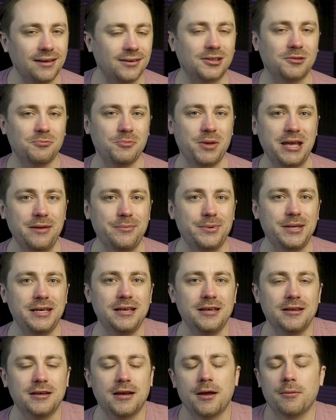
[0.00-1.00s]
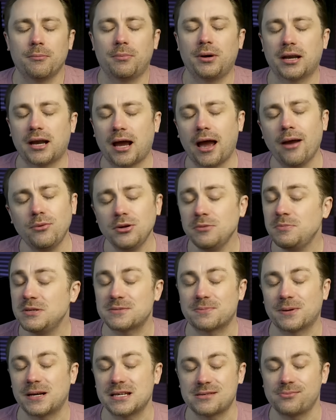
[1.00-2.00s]
Like, maybe, but I wouldn't be
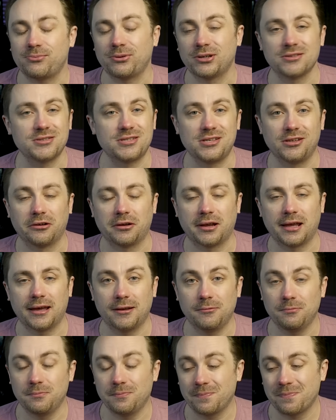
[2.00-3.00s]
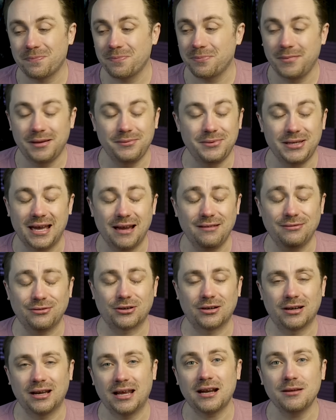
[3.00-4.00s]
surprised if we don't see her again, maybe
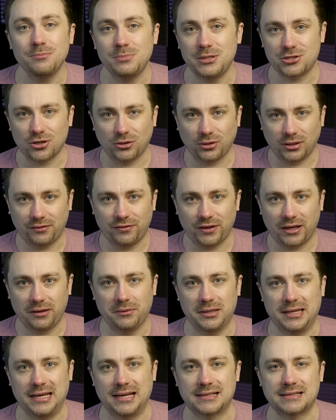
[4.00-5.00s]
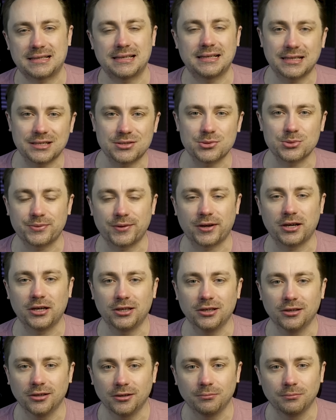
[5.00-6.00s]
ever. And I'd be totally fine with that, because I think this was very
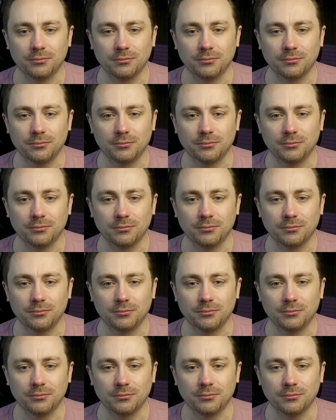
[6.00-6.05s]
good.